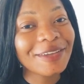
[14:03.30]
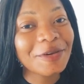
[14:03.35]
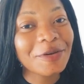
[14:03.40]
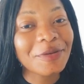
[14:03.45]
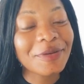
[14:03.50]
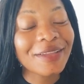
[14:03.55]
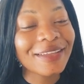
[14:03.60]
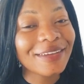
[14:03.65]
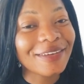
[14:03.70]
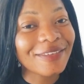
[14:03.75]

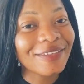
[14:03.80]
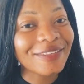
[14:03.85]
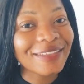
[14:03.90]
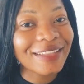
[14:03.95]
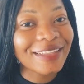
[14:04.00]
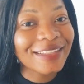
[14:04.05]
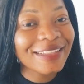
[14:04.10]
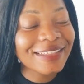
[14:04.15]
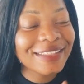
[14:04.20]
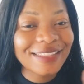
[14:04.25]
going on
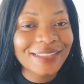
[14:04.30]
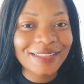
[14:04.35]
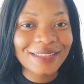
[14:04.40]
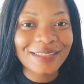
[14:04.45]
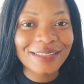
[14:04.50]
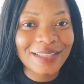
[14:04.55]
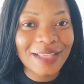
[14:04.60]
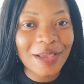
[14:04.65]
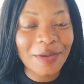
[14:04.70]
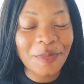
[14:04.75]
this
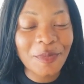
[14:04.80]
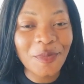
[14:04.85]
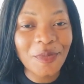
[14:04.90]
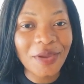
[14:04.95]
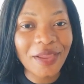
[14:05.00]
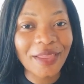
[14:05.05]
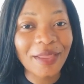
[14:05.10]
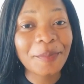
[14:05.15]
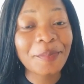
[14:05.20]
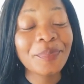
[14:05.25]
same
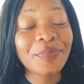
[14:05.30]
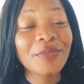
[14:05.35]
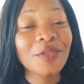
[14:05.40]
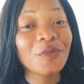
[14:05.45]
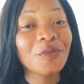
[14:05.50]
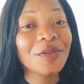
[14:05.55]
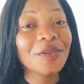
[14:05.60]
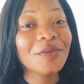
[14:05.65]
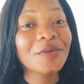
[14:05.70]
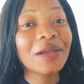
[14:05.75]
way
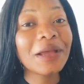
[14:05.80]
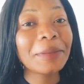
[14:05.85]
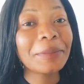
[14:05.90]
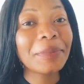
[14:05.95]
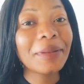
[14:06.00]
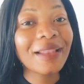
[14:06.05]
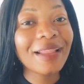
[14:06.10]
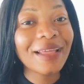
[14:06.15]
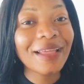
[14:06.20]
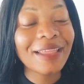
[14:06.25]
when you're
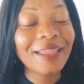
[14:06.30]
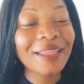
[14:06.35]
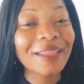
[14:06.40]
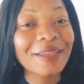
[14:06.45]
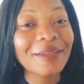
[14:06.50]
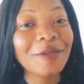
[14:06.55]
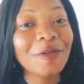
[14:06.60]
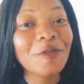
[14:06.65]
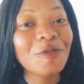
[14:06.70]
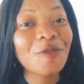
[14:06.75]

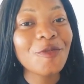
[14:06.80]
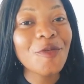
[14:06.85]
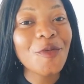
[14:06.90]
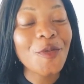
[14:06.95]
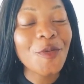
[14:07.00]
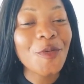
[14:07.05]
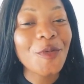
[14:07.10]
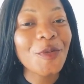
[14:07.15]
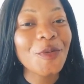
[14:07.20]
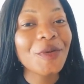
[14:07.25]
applying
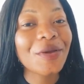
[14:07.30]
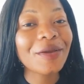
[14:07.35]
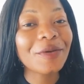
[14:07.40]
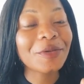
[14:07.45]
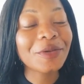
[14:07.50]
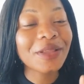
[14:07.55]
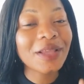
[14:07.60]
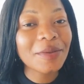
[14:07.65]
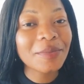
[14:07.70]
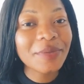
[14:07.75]
for
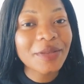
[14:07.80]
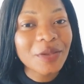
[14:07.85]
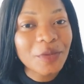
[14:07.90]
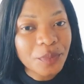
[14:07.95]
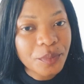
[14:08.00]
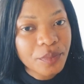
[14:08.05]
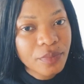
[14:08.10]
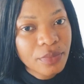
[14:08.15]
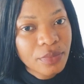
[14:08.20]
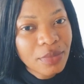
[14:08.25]
on company
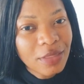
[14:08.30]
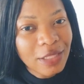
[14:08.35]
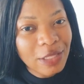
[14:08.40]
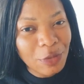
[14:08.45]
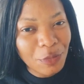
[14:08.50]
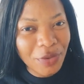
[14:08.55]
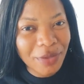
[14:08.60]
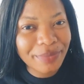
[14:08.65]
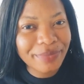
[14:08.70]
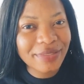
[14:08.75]

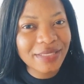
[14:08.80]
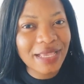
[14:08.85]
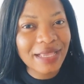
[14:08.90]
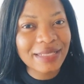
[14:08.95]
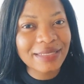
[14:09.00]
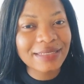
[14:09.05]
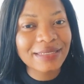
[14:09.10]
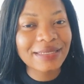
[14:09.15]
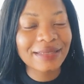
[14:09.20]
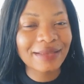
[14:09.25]

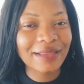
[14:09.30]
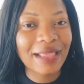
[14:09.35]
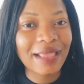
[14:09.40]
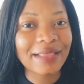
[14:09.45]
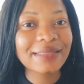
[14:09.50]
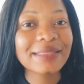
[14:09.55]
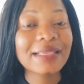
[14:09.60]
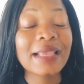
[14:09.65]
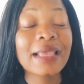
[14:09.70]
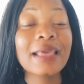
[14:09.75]
website
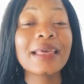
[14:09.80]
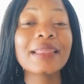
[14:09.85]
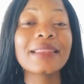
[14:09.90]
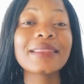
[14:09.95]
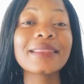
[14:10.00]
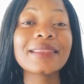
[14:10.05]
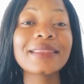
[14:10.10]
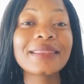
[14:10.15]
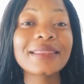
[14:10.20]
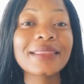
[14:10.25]
yes
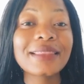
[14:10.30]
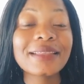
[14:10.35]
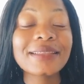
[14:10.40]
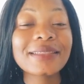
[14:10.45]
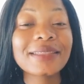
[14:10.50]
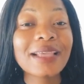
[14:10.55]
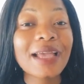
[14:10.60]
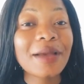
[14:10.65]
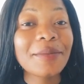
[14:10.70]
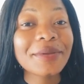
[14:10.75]

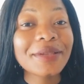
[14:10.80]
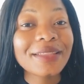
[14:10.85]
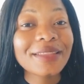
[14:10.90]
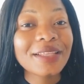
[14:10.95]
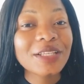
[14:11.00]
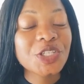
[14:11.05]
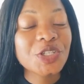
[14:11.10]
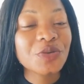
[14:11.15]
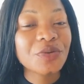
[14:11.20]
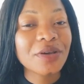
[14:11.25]
this company
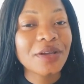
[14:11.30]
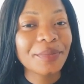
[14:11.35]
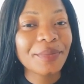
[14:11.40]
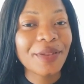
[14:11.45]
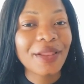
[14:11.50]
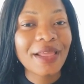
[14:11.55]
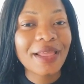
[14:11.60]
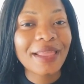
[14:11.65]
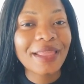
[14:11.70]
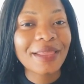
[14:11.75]
that you are
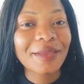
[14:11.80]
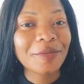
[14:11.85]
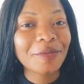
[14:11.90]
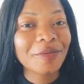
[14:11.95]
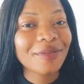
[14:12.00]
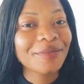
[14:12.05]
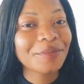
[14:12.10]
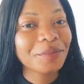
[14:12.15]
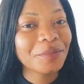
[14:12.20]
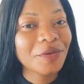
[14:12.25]
applying
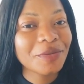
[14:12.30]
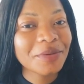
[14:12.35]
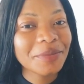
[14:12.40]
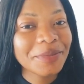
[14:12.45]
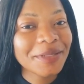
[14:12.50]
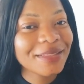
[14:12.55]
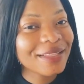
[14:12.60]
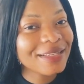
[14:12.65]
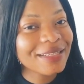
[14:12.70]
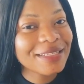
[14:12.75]

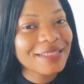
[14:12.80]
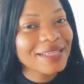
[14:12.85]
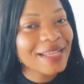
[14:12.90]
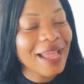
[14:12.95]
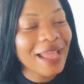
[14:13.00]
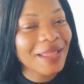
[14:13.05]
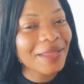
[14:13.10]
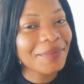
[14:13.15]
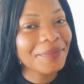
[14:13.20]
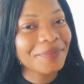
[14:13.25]
probably that
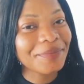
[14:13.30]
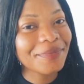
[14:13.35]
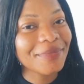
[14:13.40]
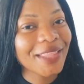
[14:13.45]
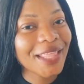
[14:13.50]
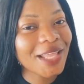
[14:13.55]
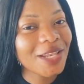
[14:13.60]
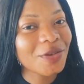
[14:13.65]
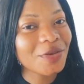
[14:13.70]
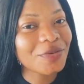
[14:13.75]
time
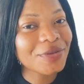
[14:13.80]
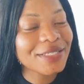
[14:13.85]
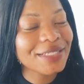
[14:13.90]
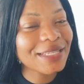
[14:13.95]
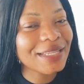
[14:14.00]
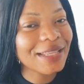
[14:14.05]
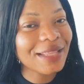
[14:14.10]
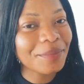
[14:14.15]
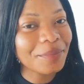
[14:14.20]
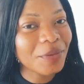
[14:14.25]
they are not
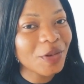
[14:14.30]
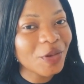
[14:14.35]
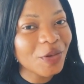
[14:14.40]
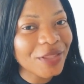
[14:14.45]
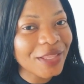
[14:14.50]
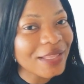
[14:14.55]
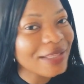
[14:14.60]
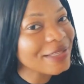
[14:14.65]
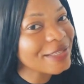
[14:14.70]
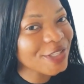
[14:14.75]

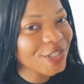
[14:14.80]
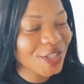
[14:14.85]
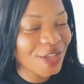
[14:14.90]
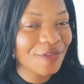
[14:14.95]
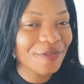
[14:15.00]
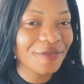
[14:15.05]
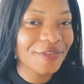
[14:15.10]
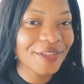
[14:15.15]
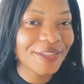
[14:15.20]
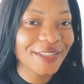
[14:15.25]
employing
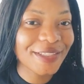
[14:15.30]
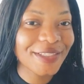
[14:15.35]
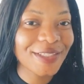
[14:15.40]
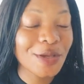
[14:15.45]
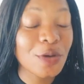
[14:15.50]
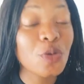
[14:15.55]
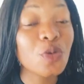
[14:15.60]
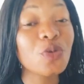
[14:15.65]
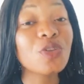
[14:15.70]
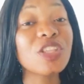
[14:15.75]
savers
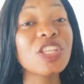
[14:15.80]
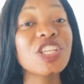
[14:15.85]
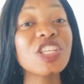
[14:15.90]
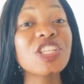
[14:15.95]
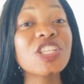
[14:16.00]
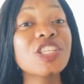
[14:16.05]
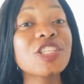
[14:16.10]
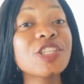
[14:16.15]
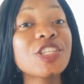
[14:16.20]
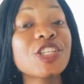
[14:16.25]
or they
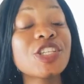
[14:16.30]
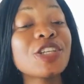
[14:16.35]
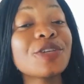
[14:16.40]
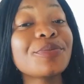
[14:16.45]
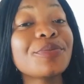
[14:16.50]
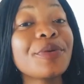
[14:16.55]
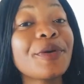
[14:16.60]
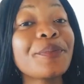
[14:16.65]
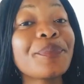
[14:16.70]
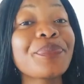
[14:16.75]

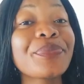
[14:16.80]
ship